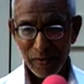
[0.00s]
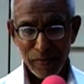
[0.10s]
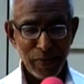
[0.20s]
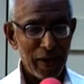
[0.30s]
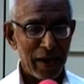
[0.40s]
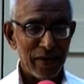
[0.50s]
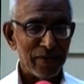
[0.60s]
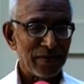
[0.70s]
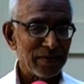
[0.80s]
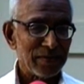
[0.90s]
pain.
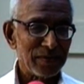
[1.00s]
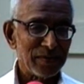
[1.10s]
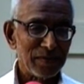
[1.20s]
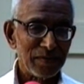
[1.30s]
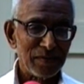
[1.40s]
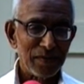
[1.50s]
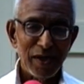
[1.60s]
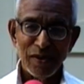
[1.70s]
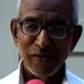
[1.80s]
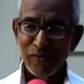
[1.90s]

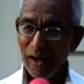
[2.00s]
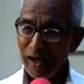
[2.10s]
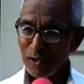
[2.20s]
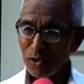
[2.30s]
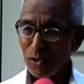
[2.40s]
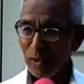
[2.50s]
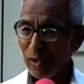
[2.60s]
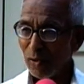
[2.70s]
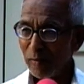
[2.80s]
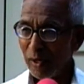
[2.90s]
It fails to
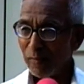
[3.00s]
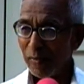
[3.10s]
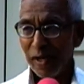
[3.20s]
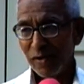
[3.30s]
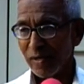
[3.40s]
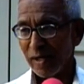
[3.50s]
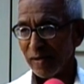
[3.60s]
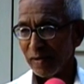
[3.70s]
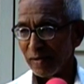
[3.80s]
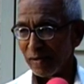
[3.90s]
give me pleasure.
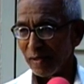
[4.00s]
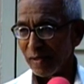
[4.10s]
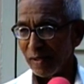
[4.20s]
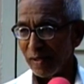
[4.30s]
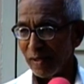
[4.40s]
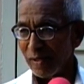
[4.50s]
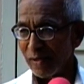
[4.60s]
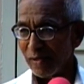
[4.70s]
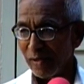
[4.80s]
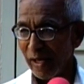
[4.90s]

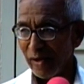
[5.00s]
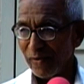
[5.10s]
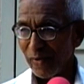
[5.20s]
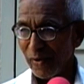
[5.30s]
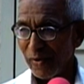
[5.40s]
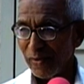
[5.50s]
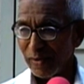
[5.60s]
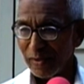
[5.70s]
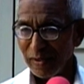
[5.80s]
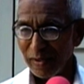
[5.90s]
Therefore,
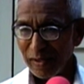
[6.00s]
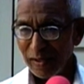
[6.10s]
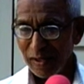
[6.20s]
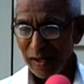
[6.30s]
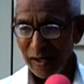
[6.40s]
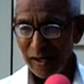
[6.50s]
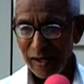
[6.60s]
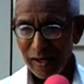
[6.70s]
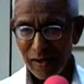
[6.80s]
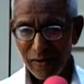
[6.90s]

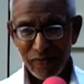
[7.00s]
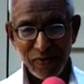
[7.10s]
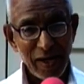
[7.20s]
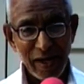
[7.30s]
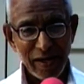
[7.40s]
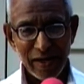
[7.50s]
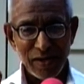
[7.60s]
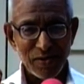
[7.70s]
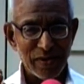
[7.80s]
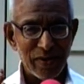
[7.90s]
feeling
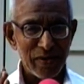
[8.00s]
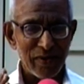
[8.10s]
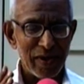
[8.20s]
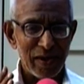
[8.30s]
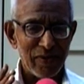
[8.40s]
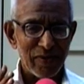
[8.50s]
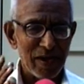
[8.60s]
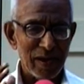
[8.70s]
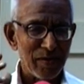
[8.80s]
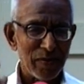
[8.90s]
is very,
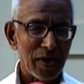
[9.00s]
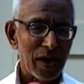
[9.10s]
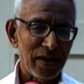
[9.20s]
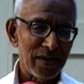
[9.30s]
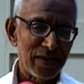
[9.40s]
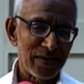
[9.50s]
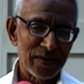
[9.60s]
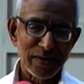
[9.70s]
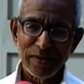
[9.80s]
very important.